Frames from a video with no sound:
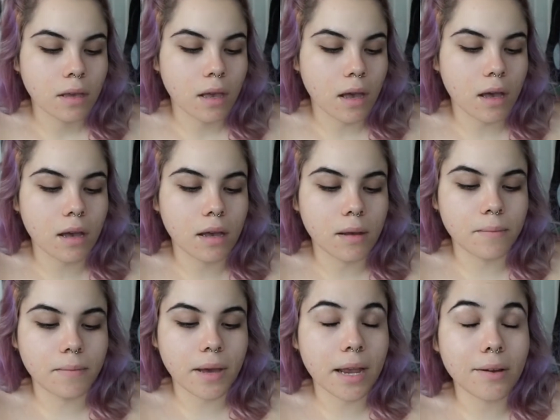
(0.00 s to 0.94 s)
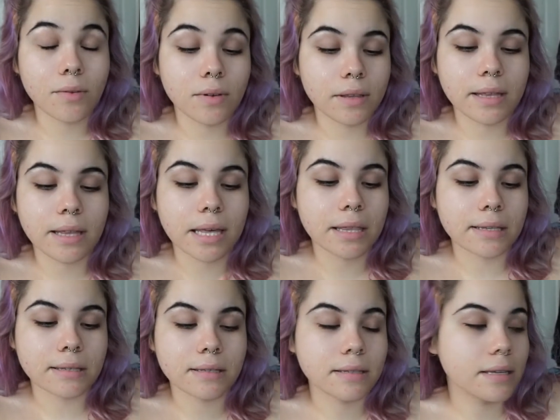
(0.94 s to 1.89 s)
I really like
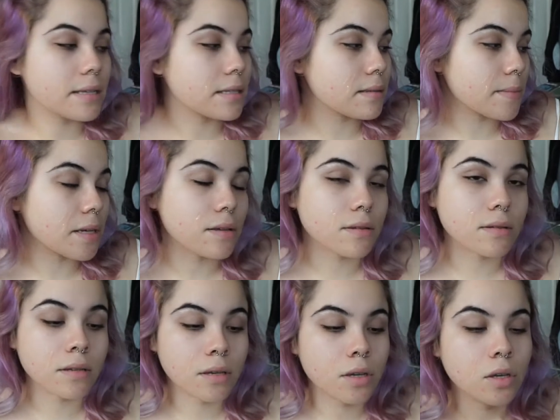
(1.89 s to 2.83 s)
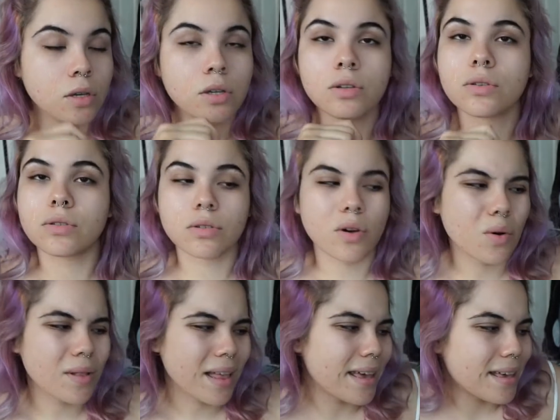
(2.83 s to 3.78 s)
this. It smells so
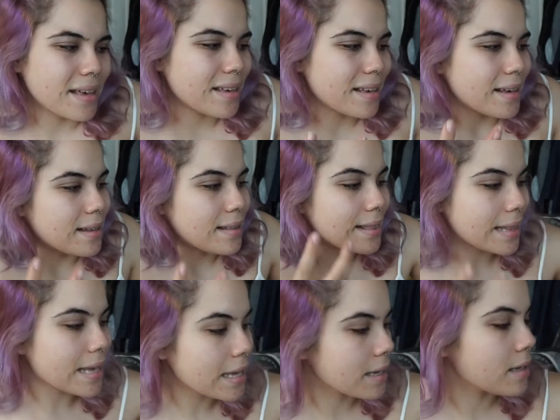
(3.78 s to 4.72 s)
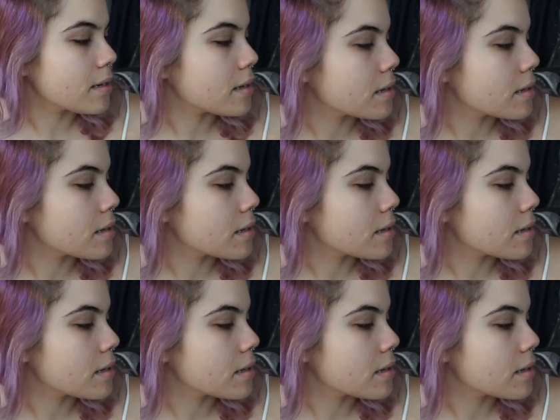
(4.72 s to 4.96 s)
like clean,